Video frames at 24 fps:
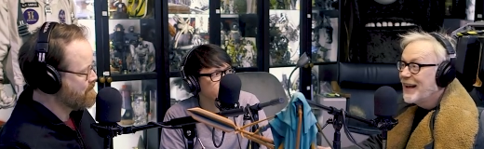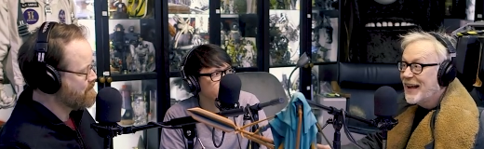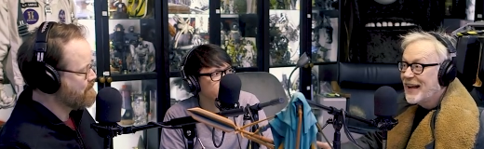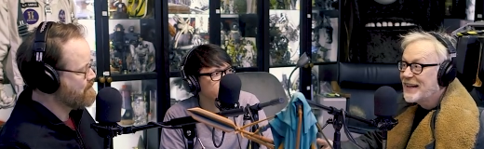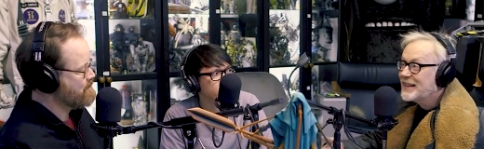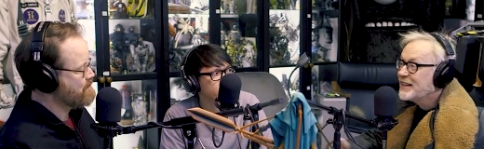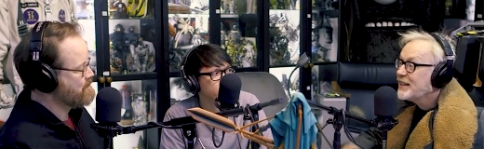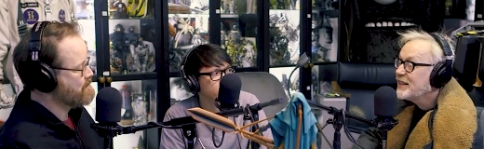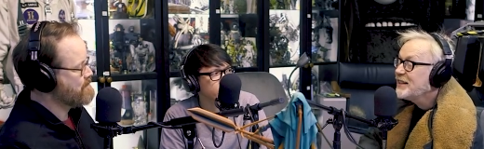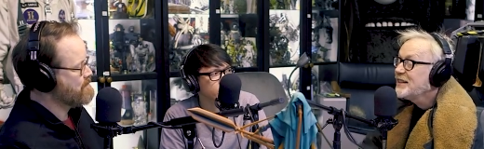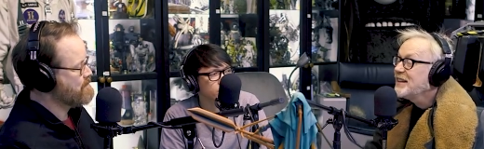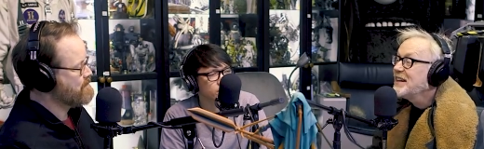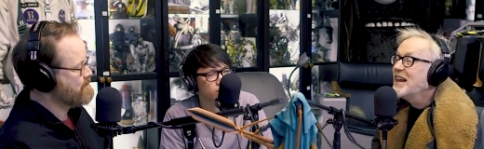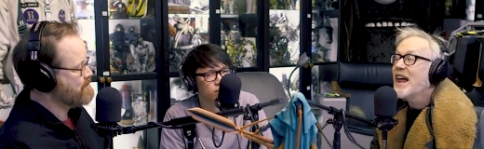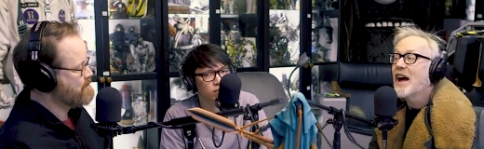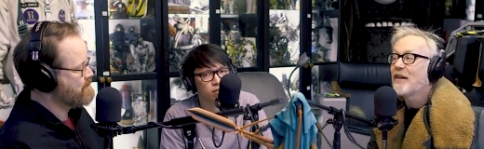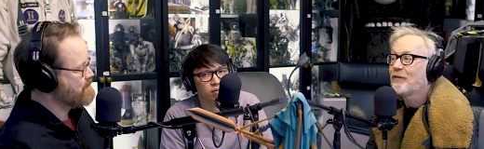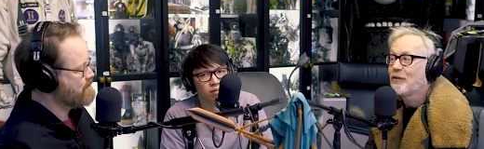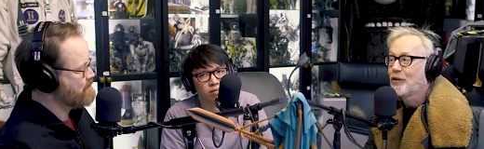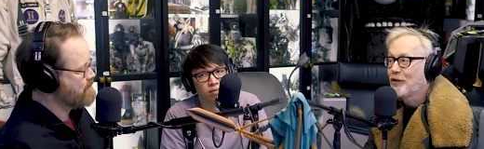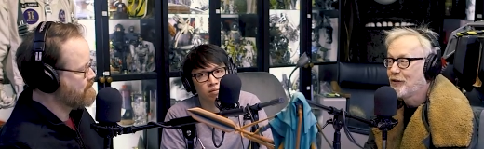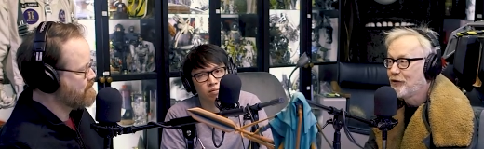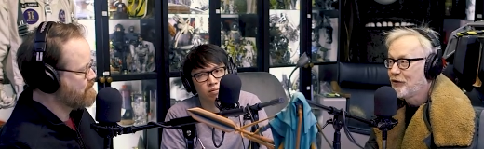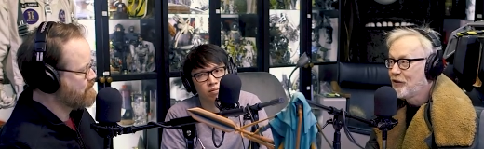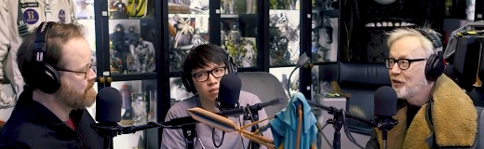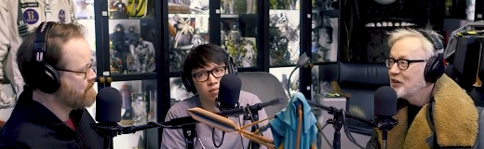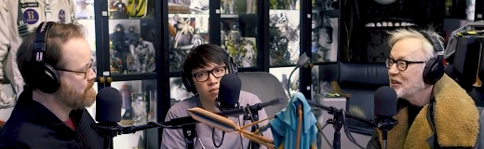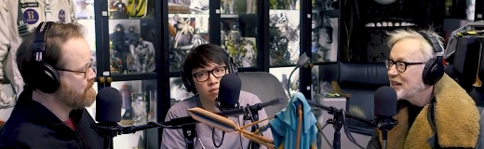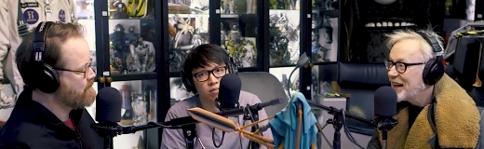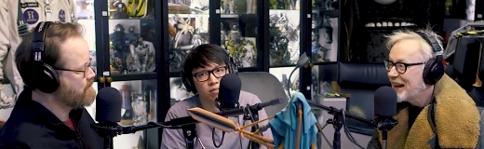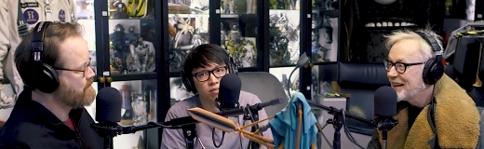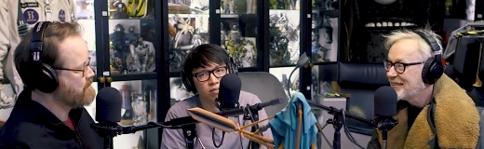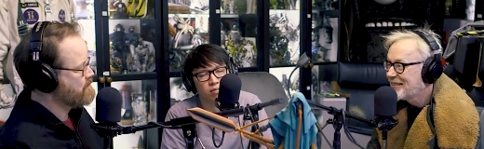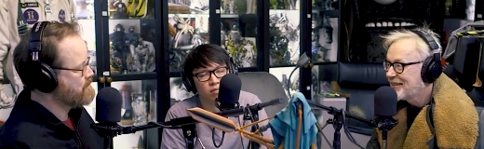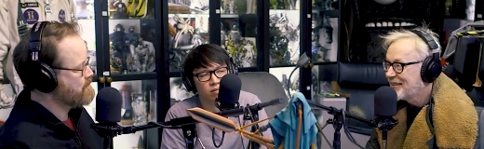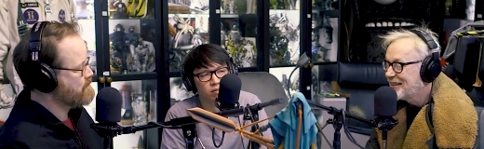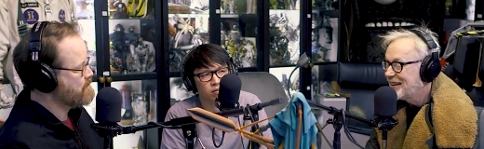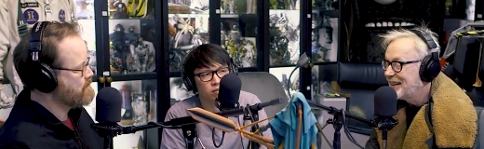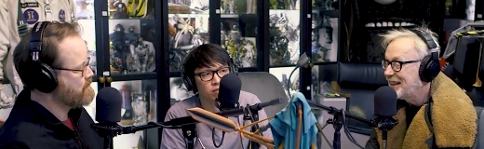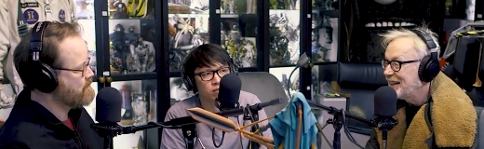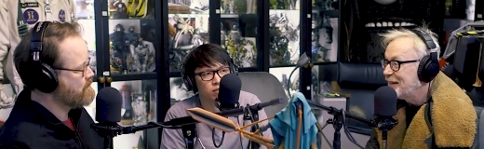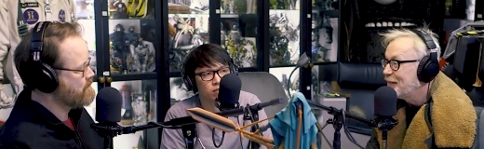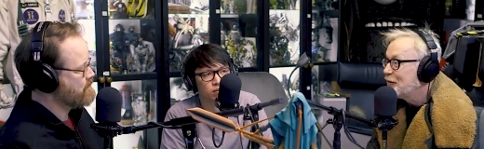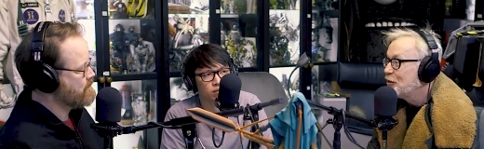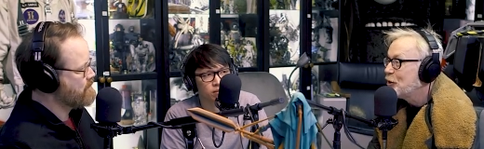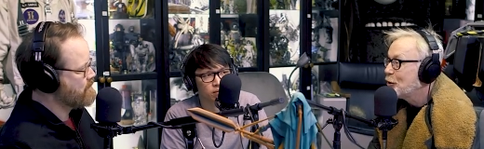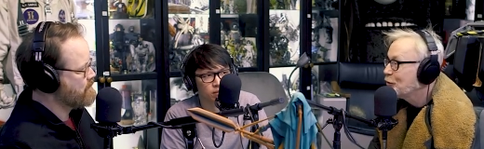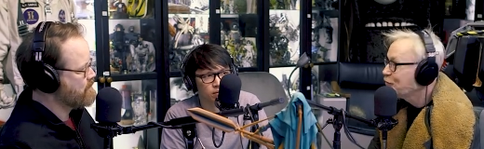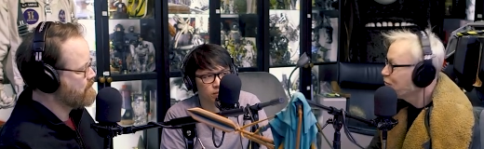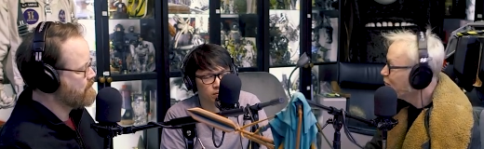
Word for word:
Speaker 1: and he never forgets it, even though